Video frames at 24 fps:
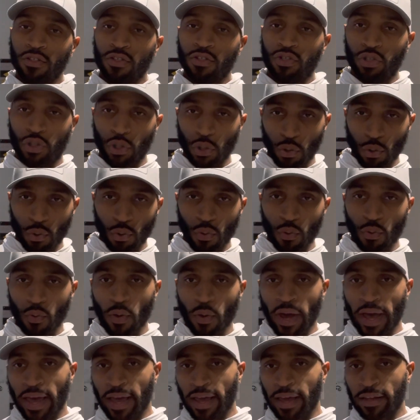do
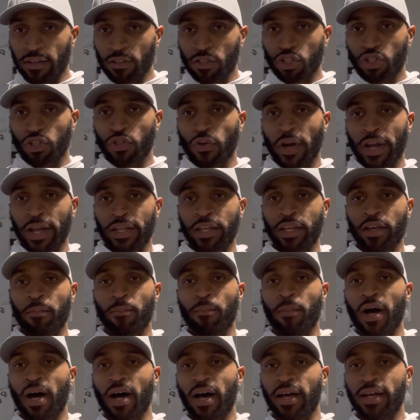and train your
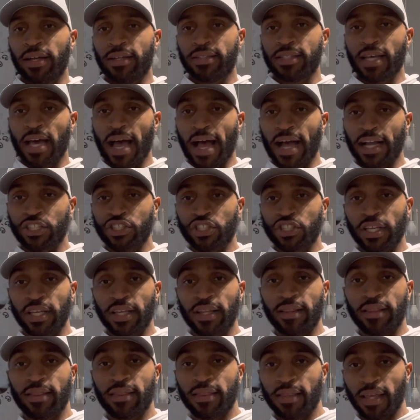mind to actually
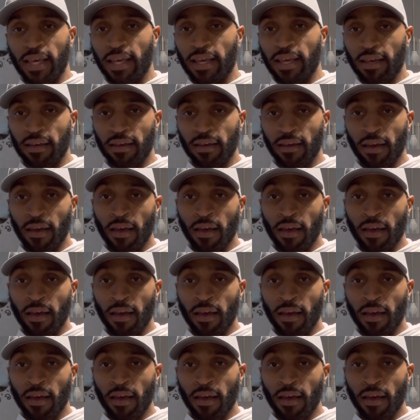think.